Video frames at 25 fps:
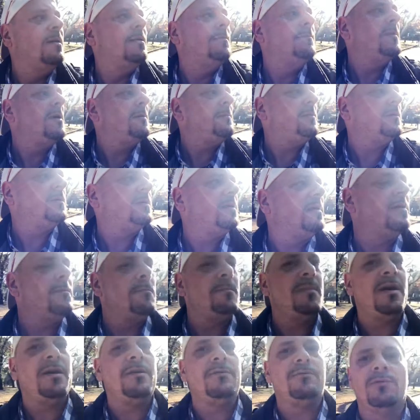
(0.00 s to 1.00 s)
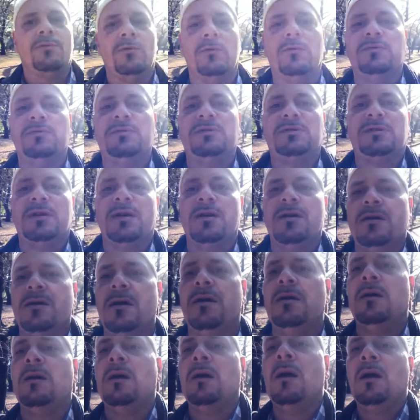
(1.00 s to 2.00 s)
maybe one of the main roads.
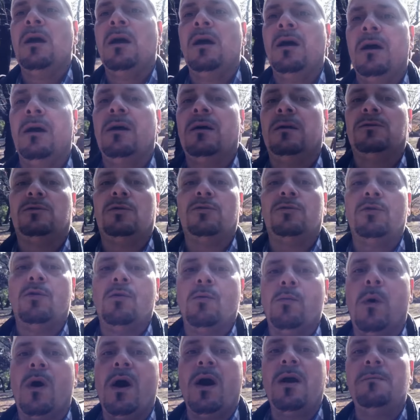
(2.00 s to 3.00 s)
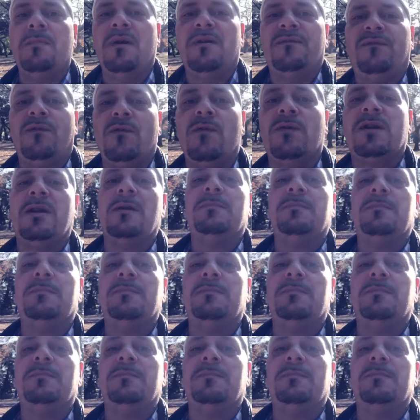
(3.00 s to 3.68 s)
Don't know why my phone keeps